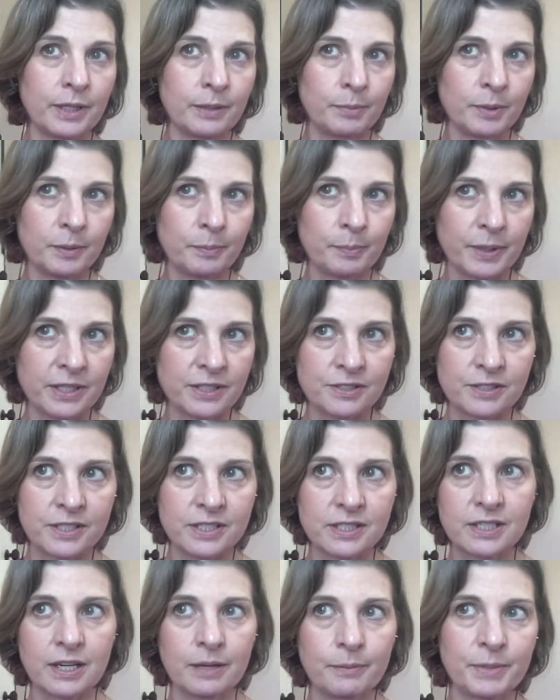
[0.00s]
maybe
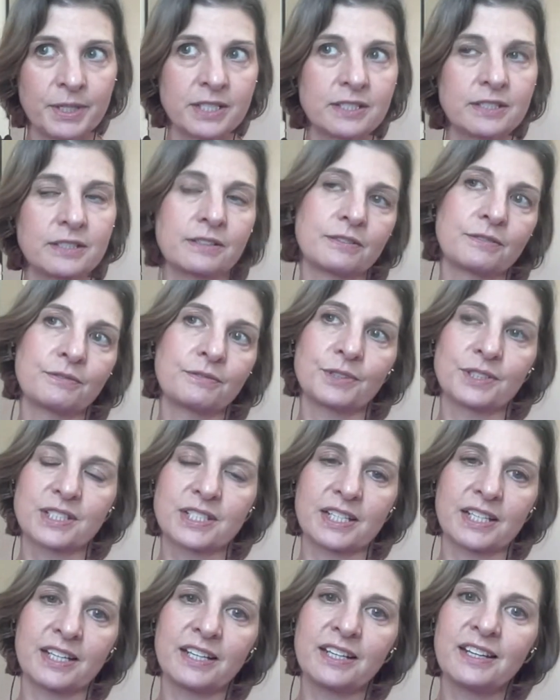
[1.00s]
Pinterest coming soon. We'll
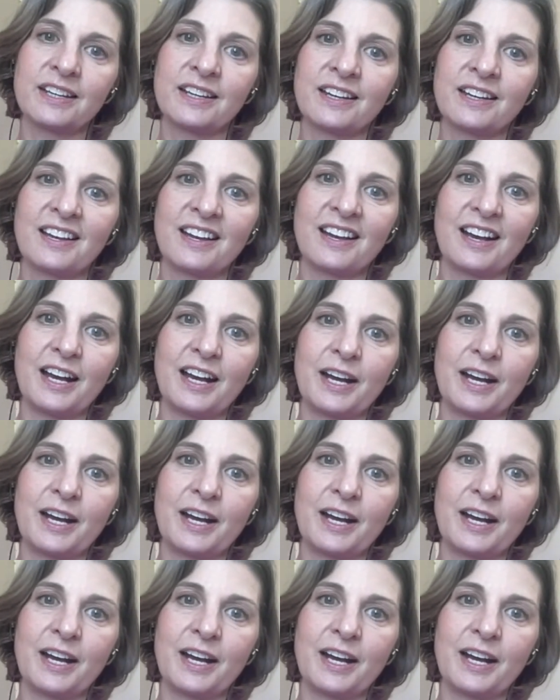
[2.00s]
see. Um,